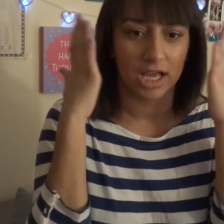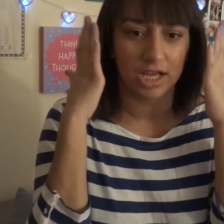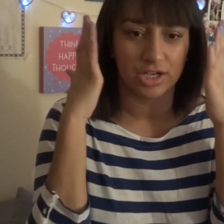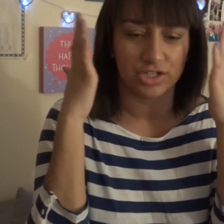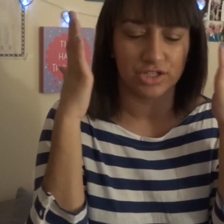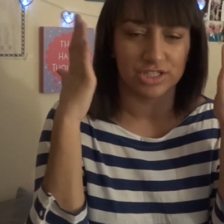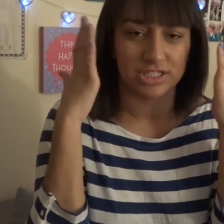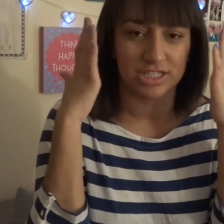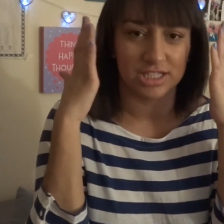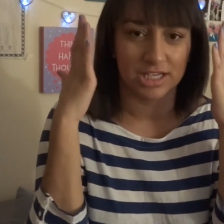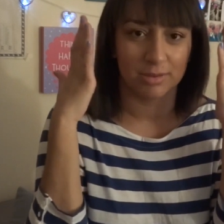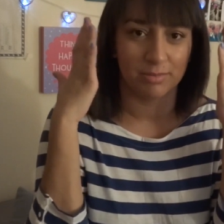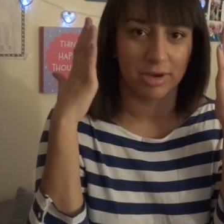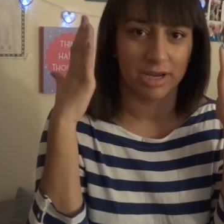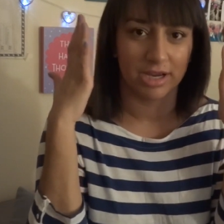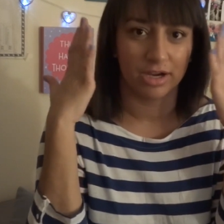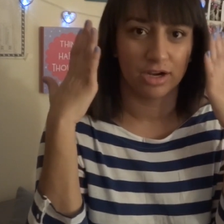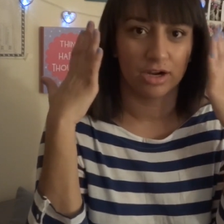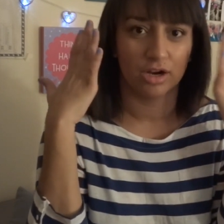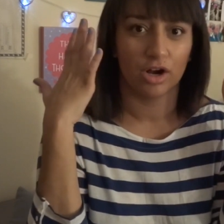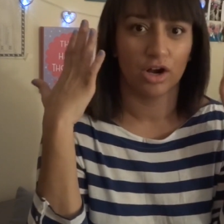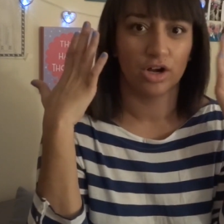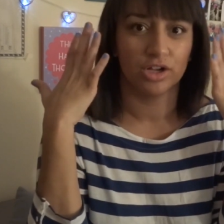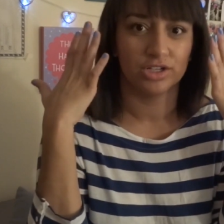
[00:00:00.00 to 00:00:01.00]
just in my
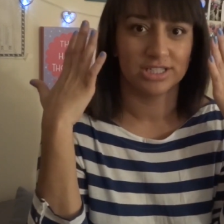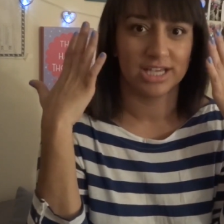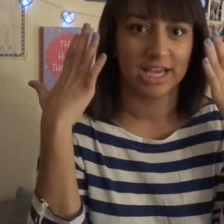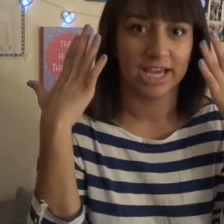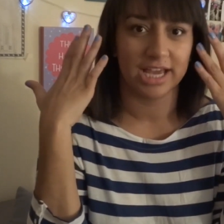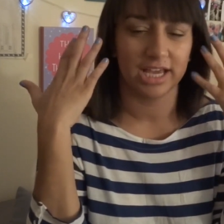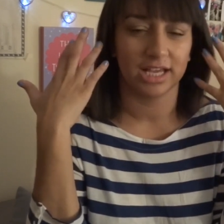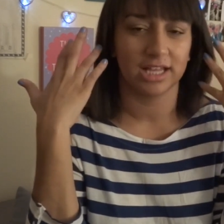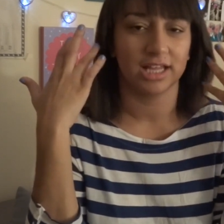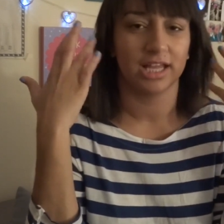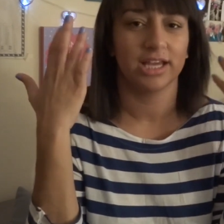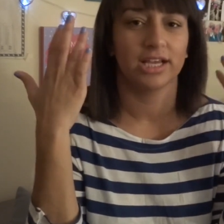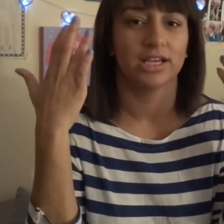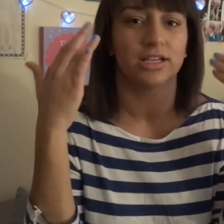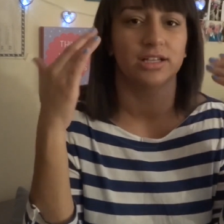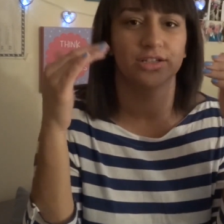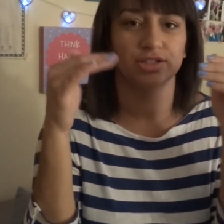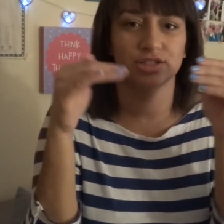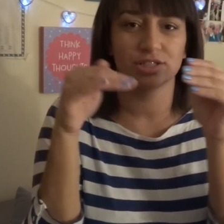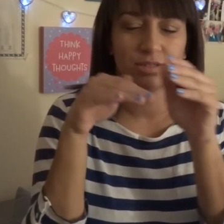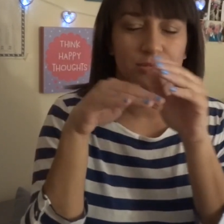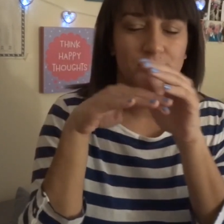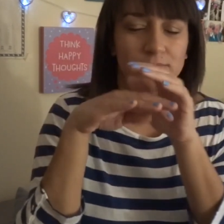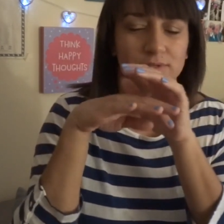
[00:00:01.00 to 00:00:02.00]
ear all day. Like,
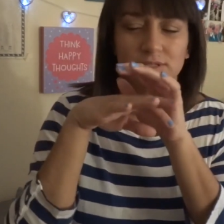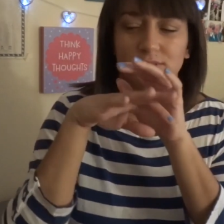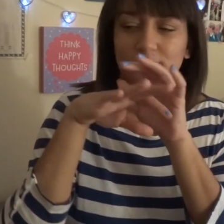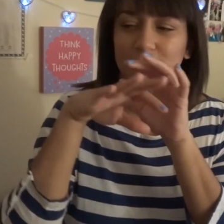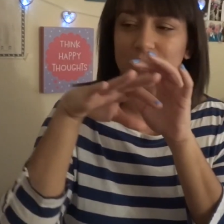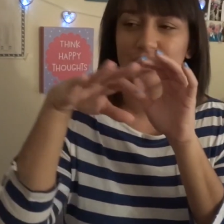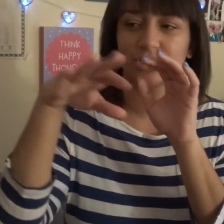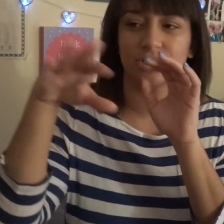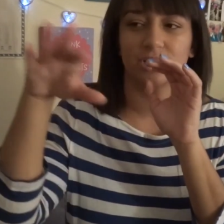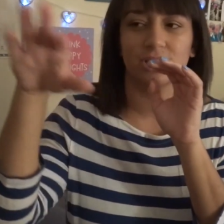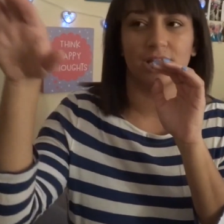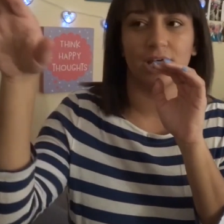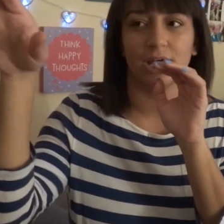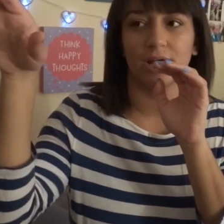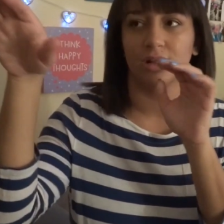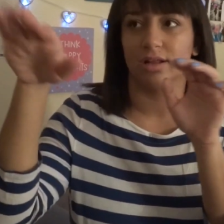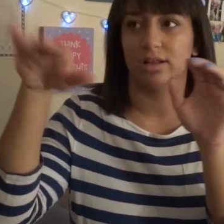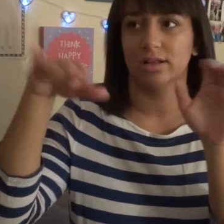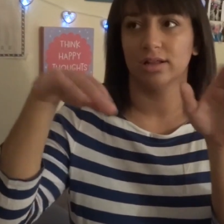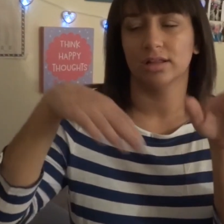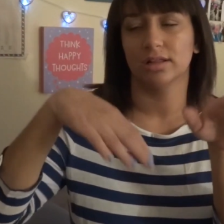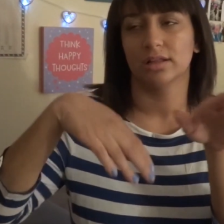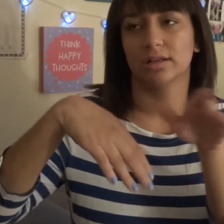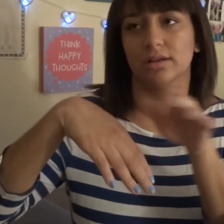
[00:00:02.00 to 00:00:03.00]
just especially that
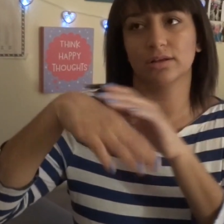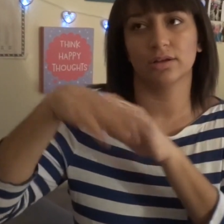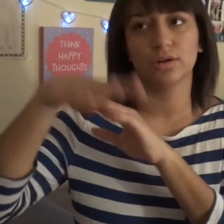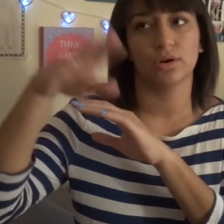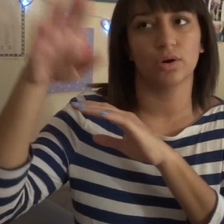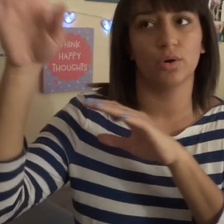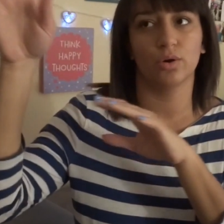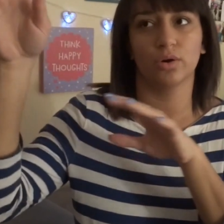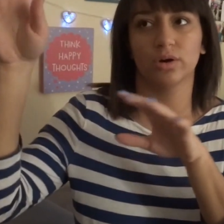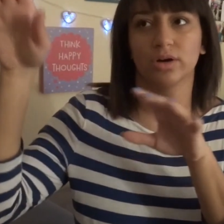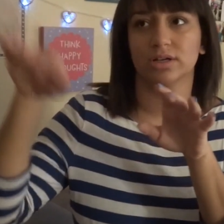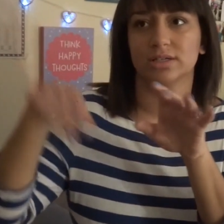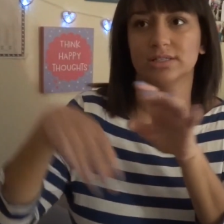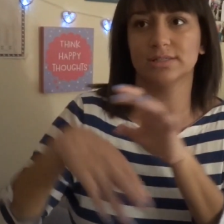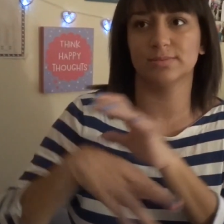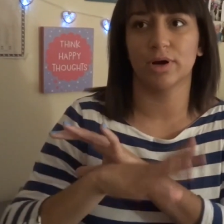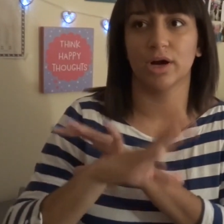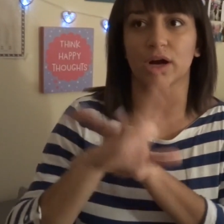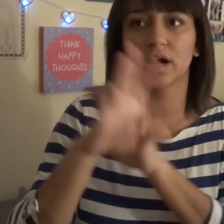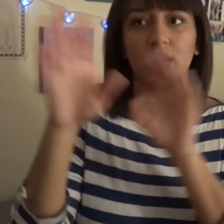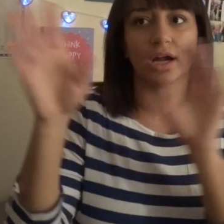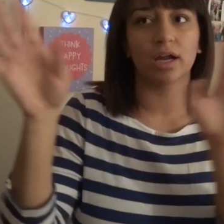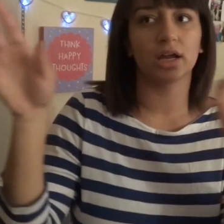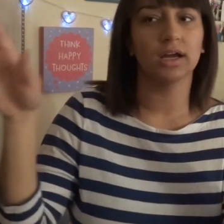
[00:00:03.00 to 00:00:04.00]
chorus
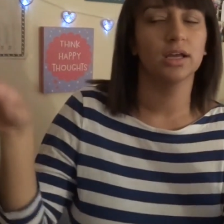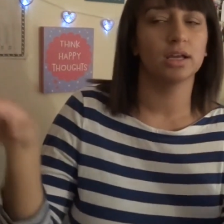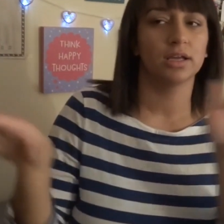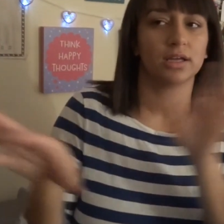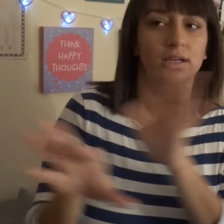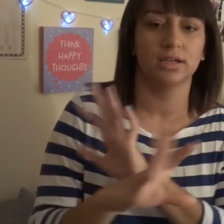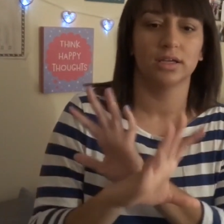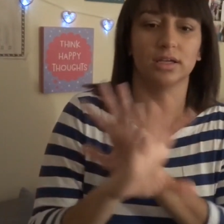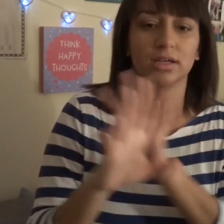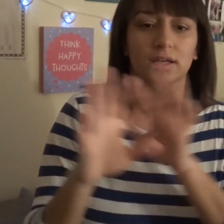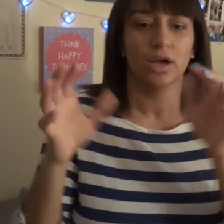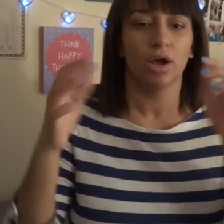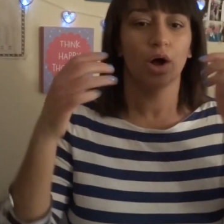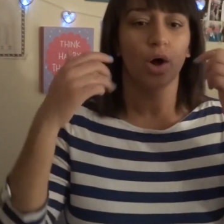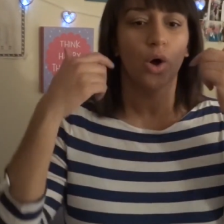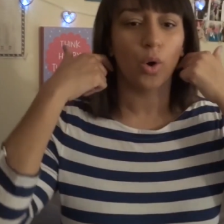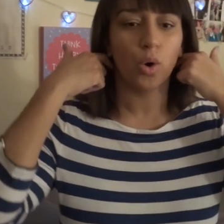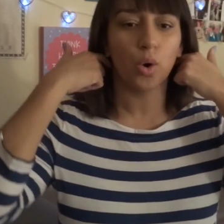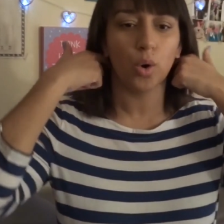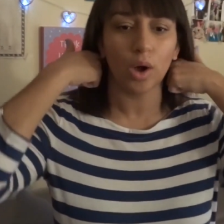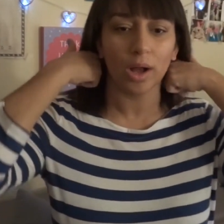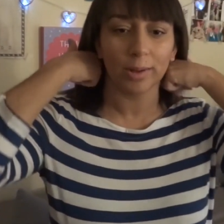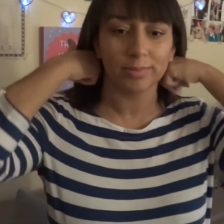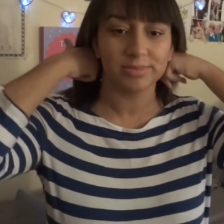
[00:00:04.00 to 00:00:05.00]
part. Oh,